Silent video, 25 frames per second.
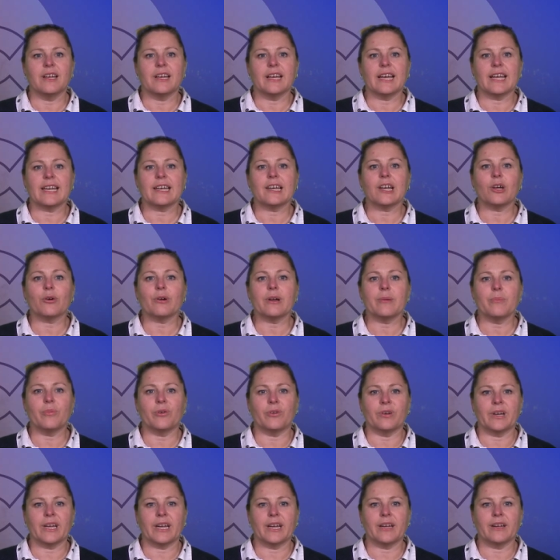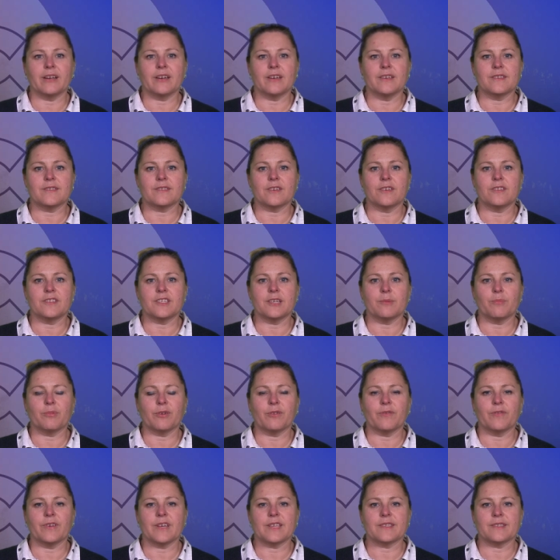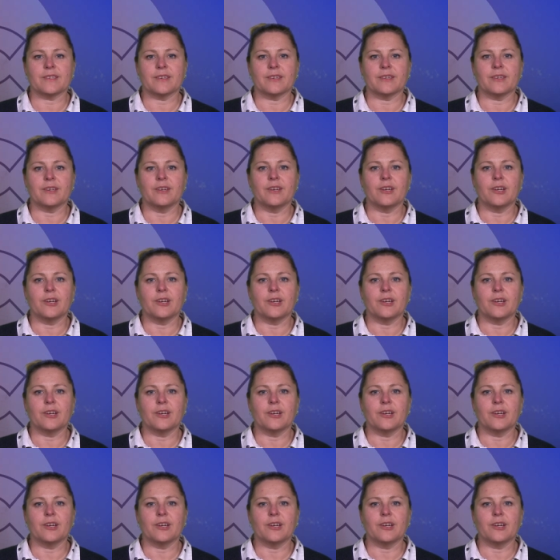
and Laurie Bonney, Associate Professor